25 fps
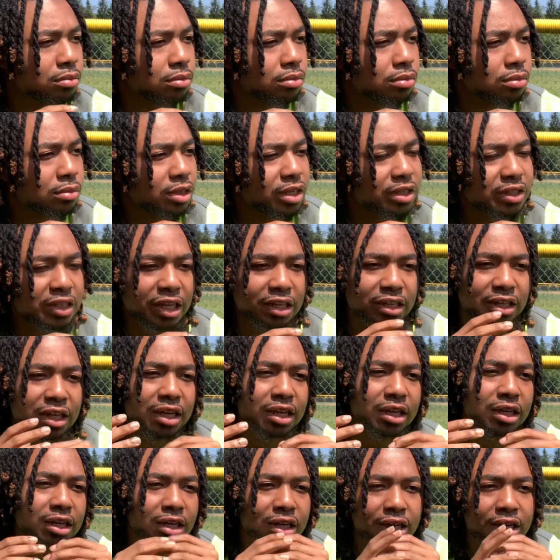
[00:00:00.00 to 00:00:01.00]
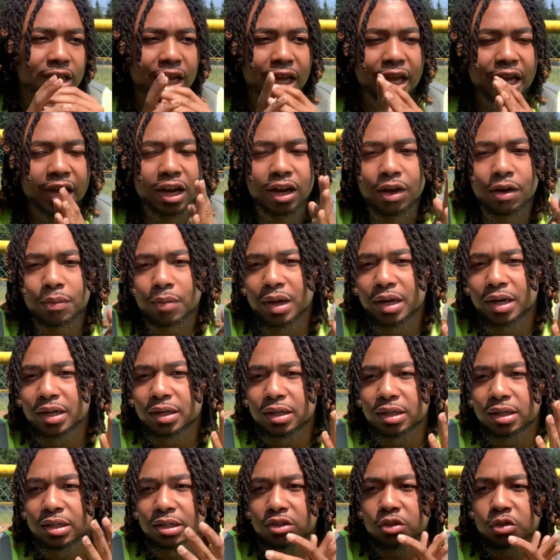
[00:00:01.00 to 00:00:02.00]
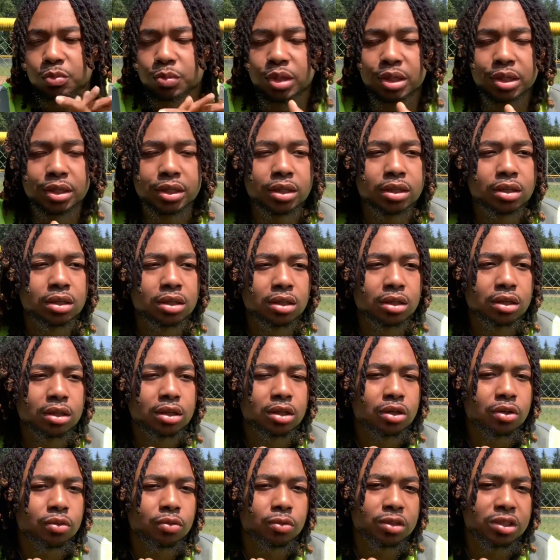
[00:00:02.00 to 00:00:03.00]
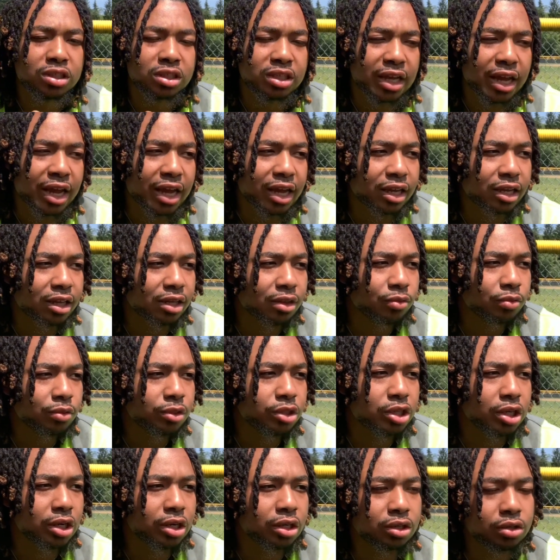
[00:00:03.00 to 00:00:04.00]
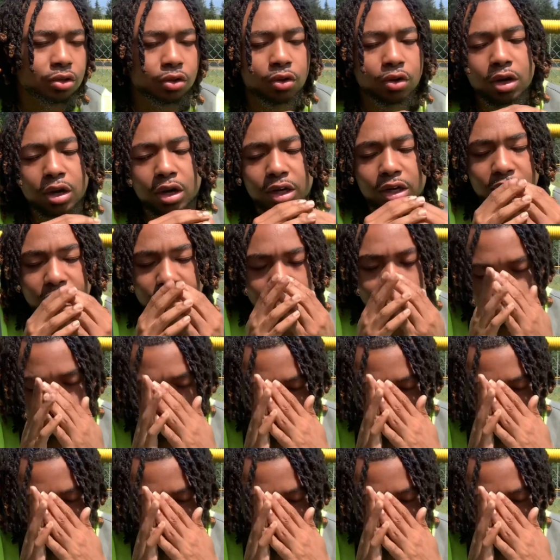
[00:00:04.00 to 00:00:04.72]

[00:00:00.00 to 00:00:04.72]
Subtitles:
Because at the end of the day, everybody need this money. We stacking, we trying to grind and